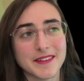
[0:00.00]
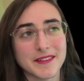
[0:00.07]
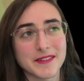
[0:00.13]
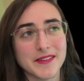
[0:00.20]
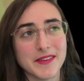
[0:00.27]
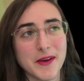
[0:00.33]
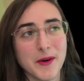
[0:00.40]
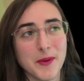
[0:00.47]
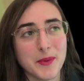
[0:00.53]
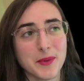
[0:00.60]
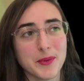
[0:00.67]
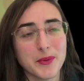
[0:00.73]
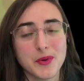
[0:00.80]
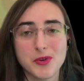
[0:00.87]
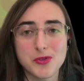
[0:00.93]

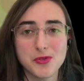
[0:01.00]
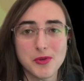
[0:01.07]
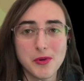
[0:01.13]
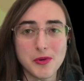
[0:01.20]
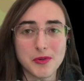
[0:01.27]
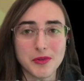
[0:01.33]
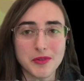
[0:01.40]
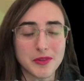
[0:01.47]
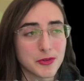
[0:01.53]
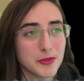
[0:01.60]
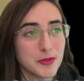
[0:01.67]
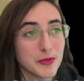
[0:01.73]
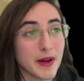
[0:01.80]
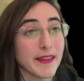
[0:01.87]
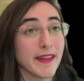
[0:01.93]
So
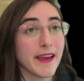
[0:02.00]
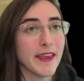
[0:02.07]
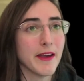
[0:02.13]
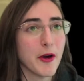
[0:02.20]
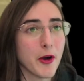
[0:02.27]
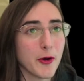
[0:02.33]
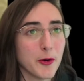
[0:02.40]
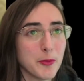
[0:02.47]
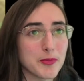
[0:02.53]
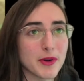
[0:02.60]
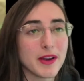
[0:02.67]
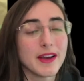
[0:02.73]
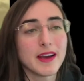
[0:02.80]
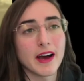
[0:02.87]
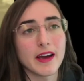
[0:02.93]
cool, and I hope
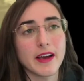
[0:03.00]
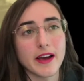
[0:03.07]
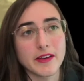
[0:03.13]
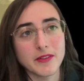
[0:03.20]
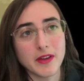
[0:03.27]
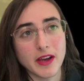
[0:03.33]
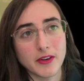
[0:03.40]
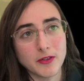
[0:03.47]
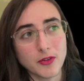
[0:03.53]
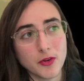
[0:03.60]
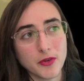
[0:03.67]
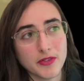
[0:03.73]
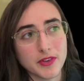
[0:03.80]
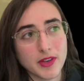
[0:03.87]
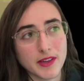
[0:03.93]
I don't know
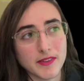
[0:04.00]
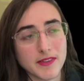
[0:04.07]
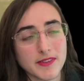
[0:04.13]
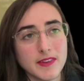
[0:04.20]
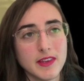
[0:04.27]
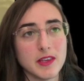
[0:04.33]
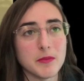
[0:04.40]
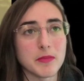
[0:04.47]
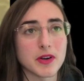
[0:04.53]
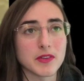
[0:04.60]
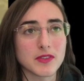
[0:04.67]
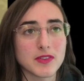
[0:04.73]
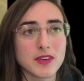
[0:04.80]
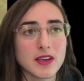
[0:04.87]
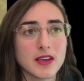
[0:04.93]
if you can see, but